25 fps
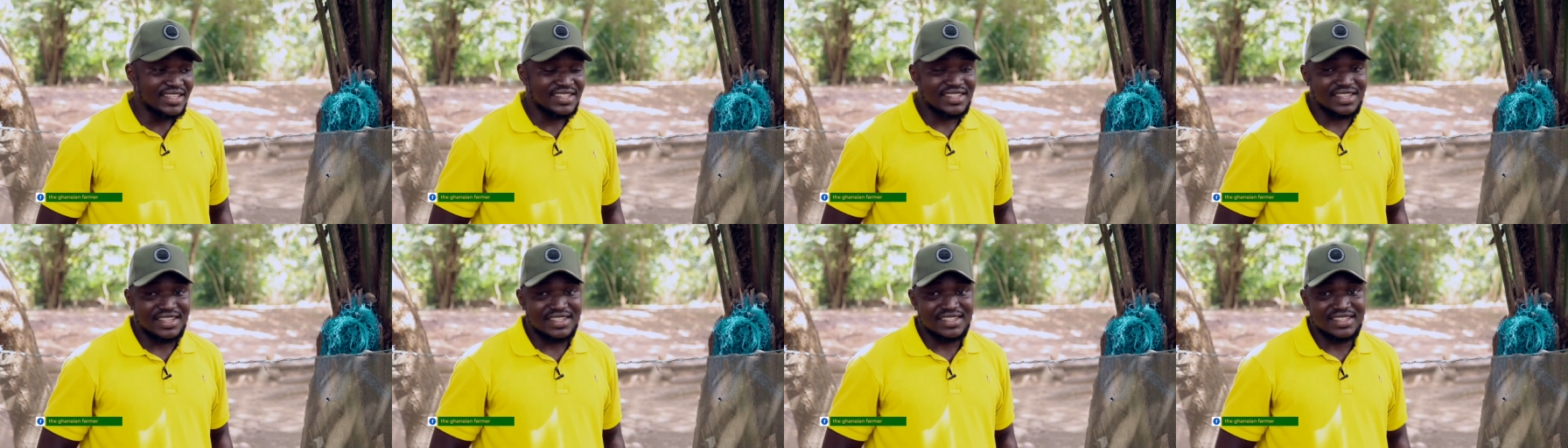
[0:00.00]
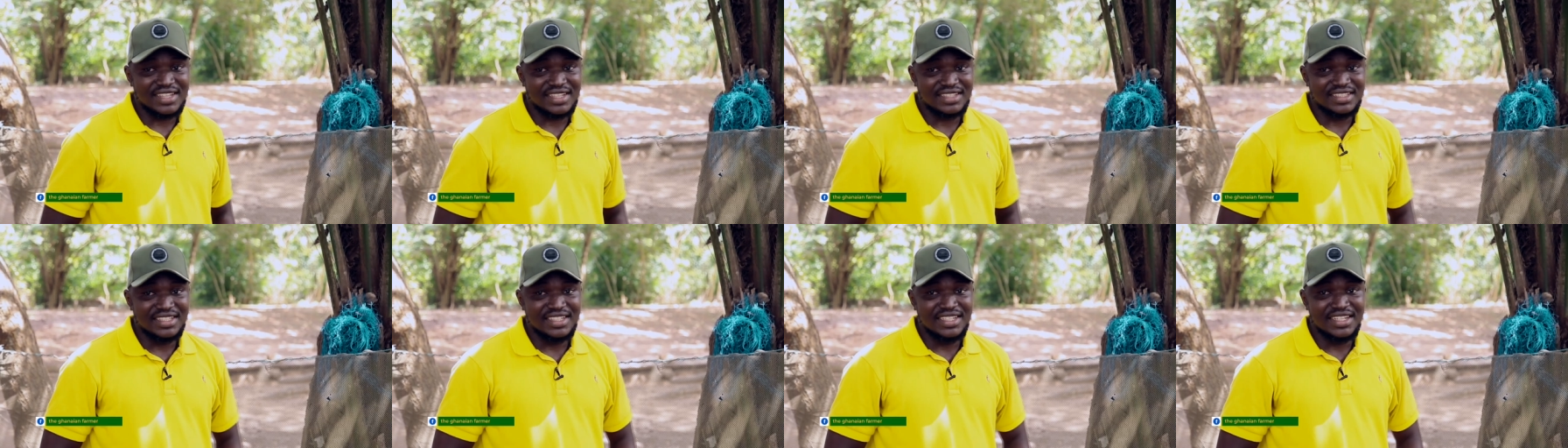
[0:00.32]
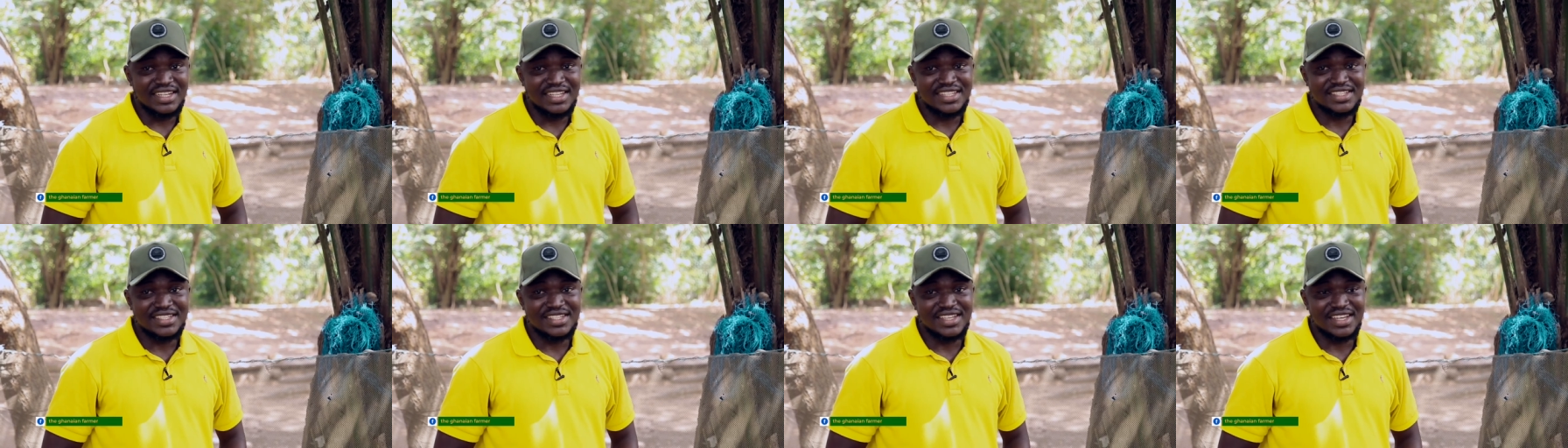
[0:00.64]
starting
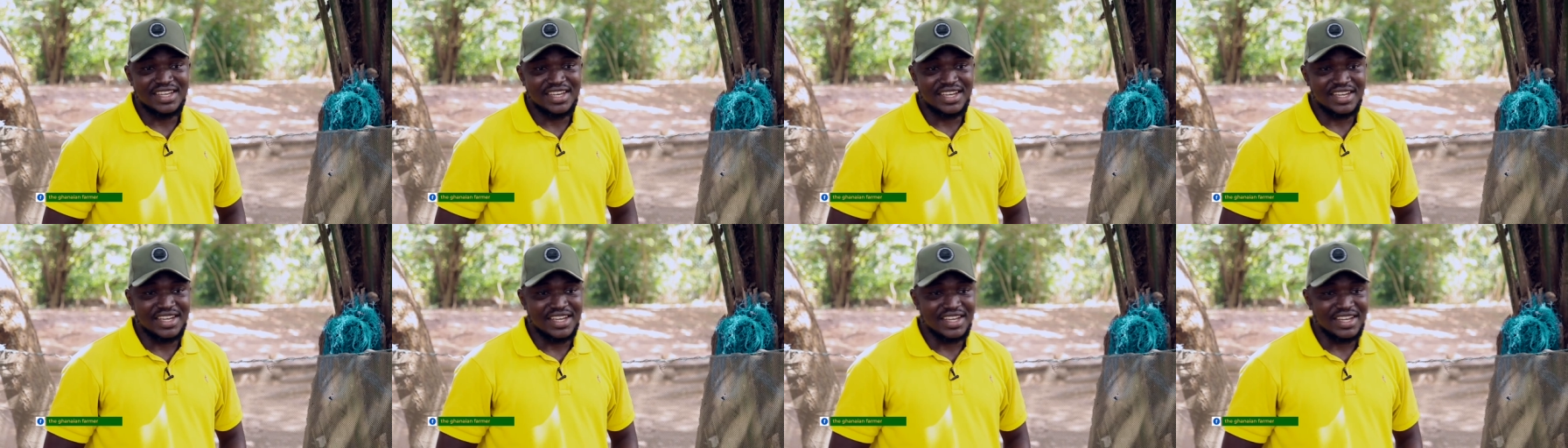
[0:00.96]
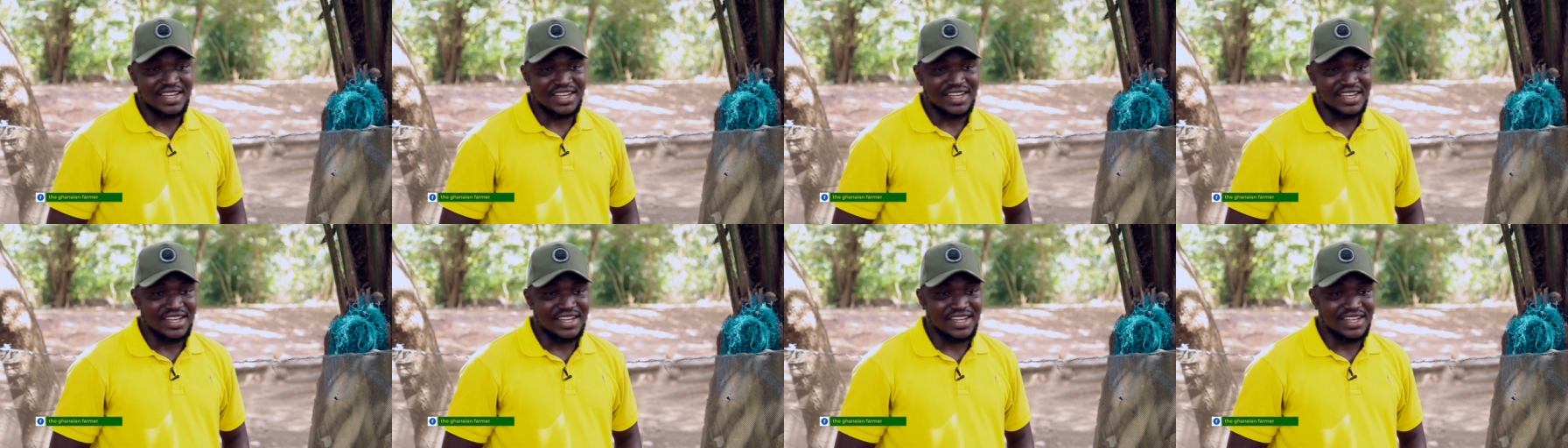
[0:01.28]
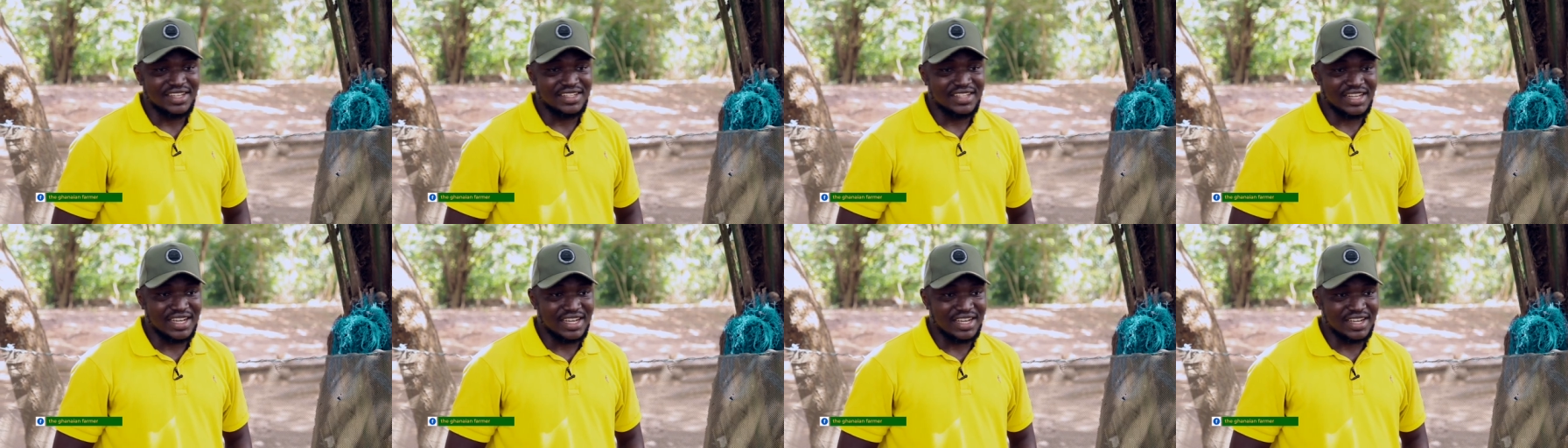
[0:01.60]
this uh,
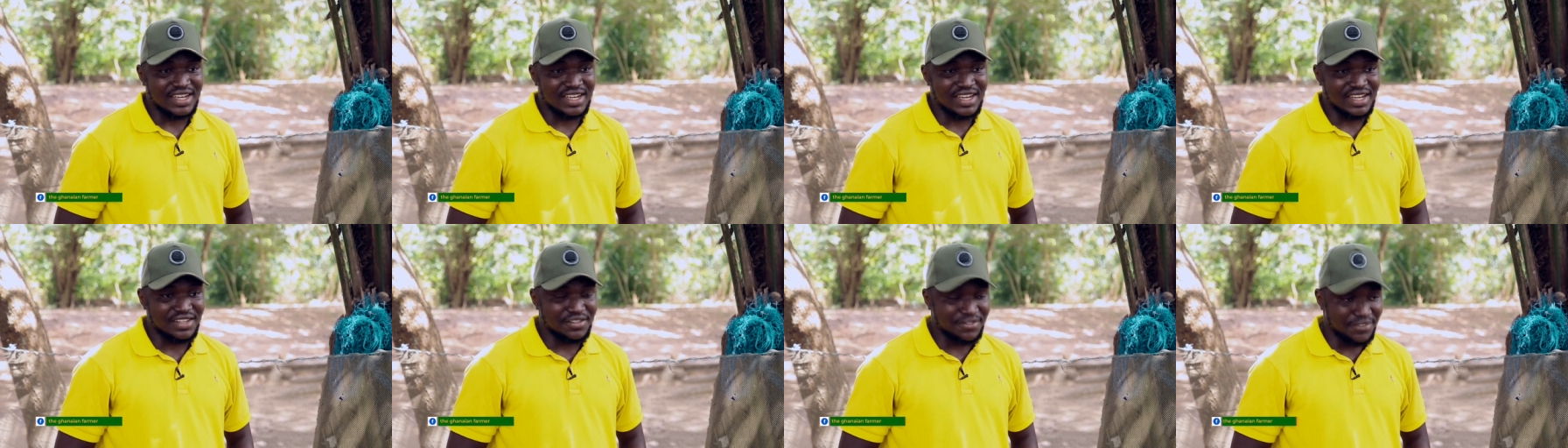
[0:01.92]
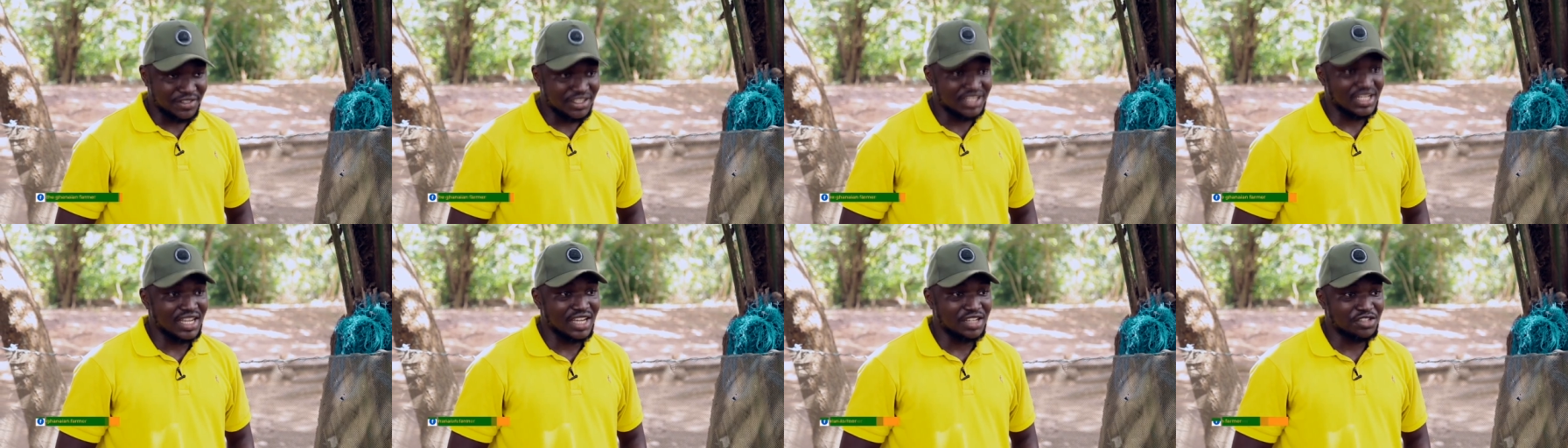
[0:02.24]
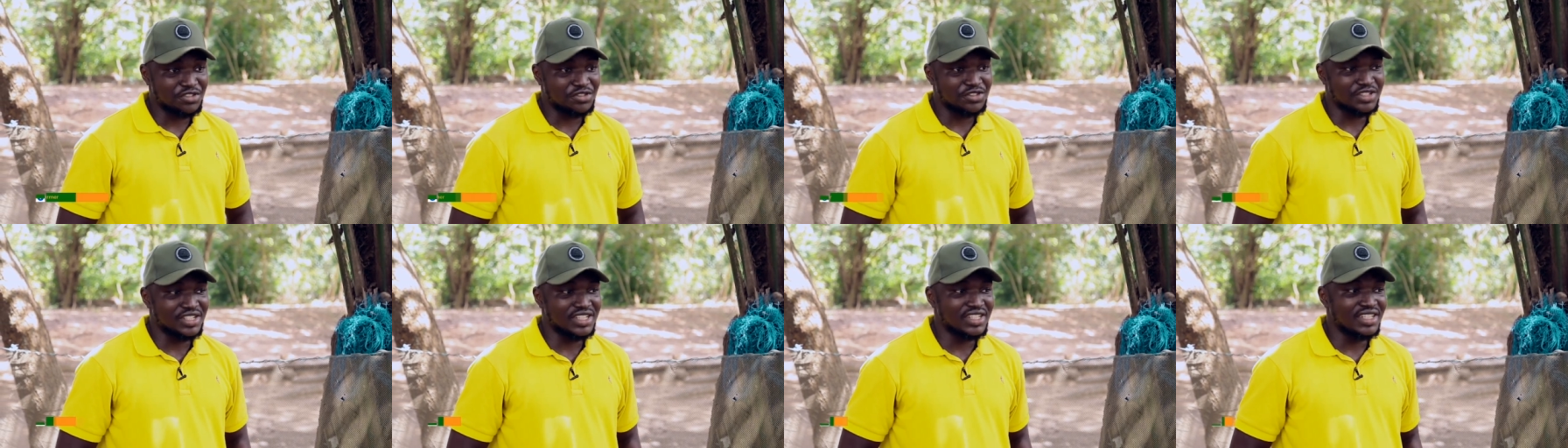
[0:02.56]
the catfish
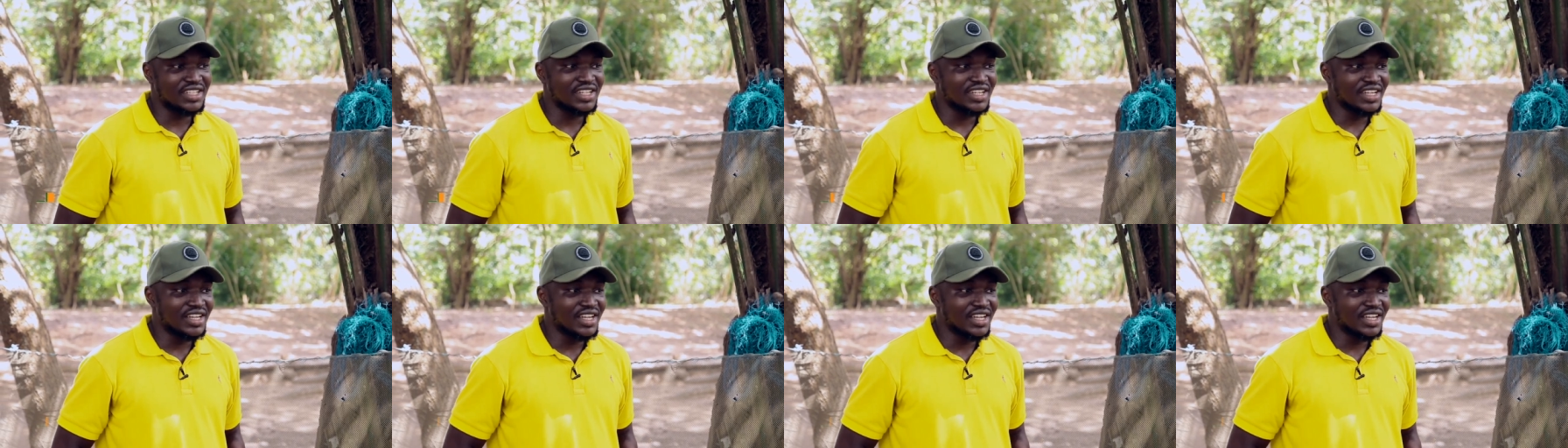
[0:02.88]
hatchery.